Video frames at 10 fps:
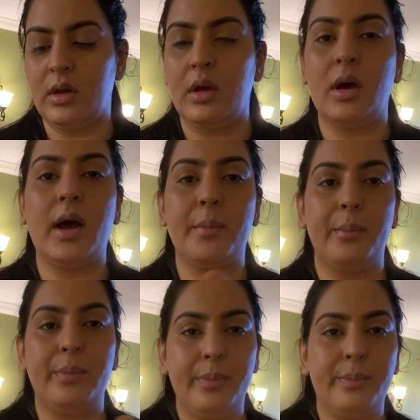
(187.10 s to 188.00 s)
I'm
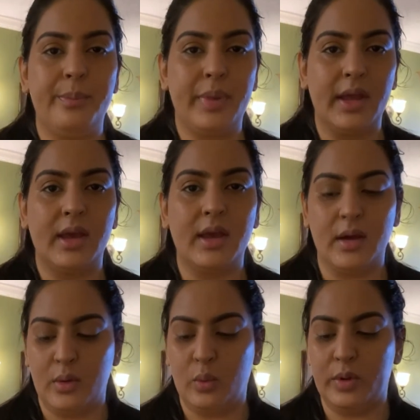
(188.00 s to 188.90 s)
big
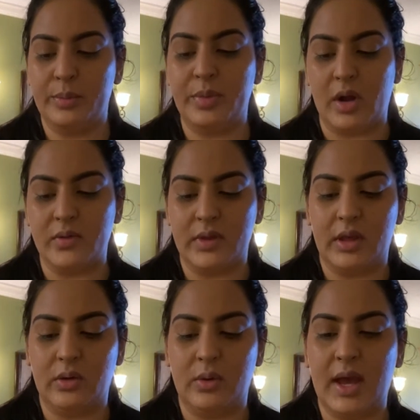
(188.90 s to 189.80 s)
with bronzing,
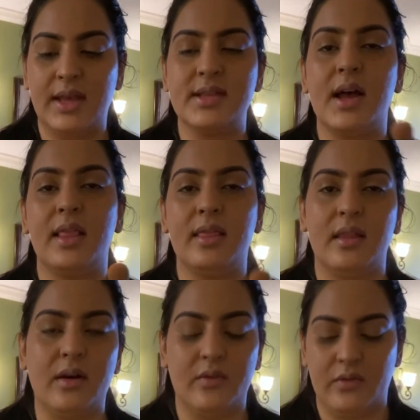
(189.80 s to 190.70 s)
you guys. I
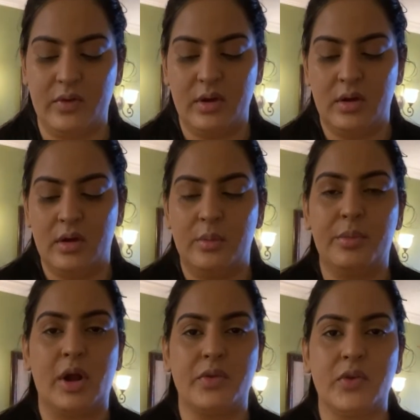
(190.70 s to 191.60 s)
love
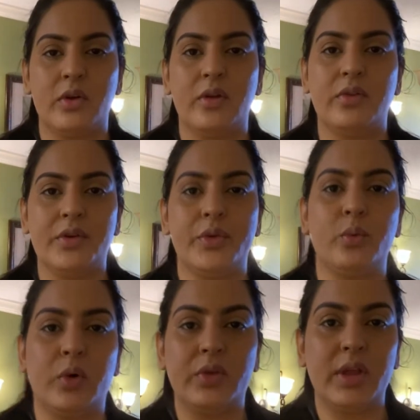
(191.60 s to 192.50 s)
bronzer. If there is
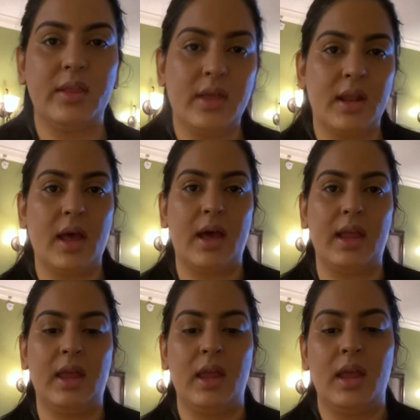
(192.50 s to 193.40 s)
one thing that I
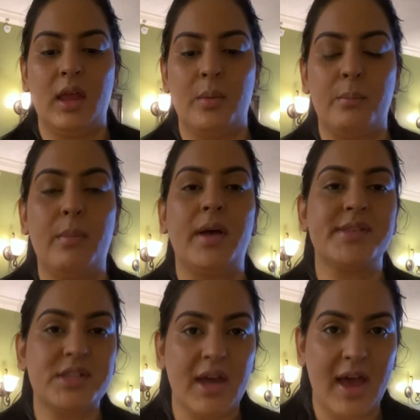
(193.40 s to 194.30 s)
must
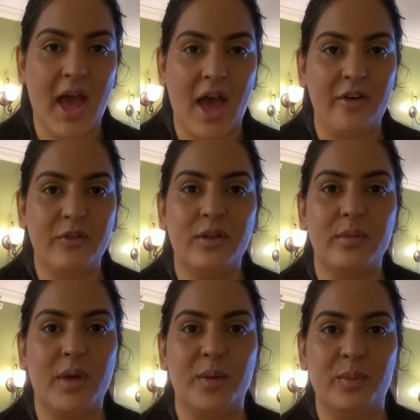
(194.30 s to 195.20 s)
have in
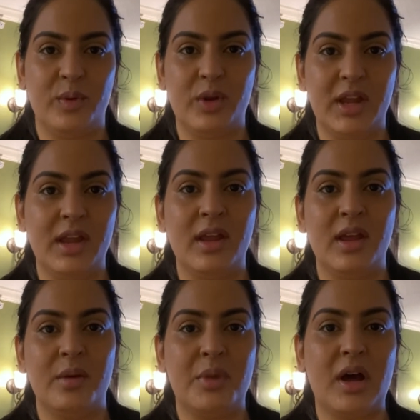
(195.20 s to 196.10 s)
my beauty
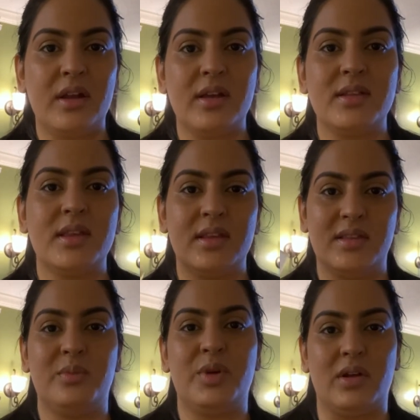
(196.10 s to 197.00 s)
products, is the
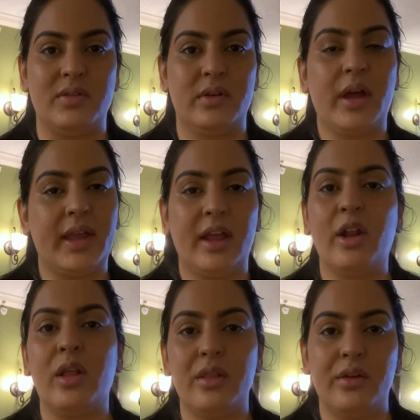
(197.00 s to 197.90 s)
bronzer. I
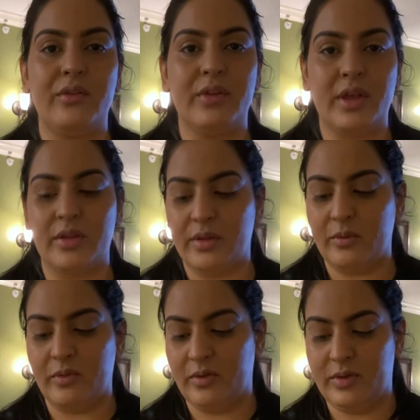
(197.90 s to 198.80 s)
cannot live without the
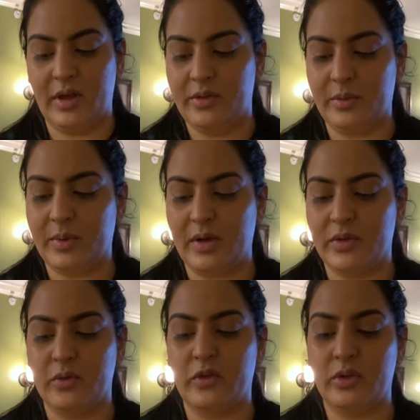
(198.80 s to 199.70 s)

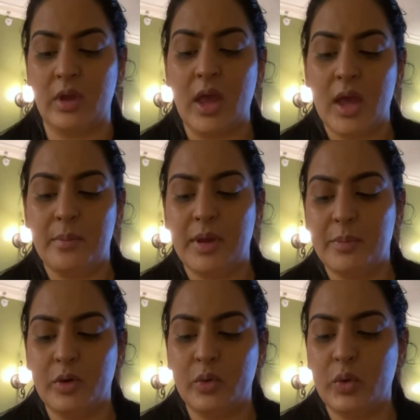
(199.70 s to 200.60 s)
bronzer. For people
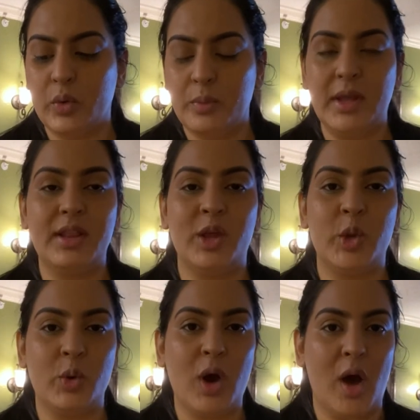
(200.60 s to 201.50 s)
who know me, they
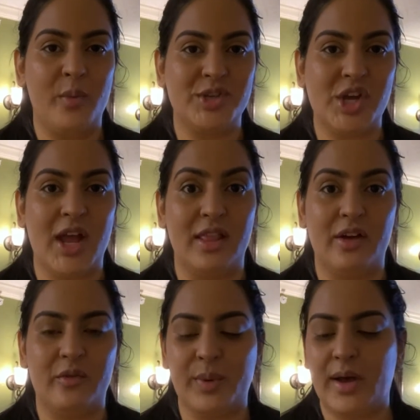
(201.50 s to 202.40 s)
know how much I
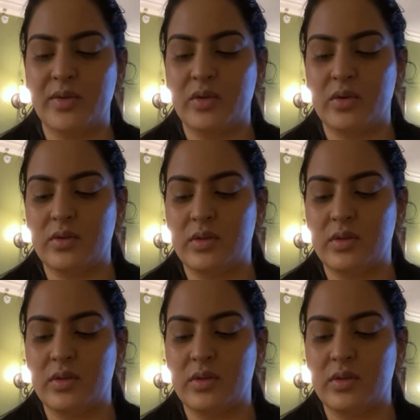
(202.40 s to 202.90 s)
love bronzers.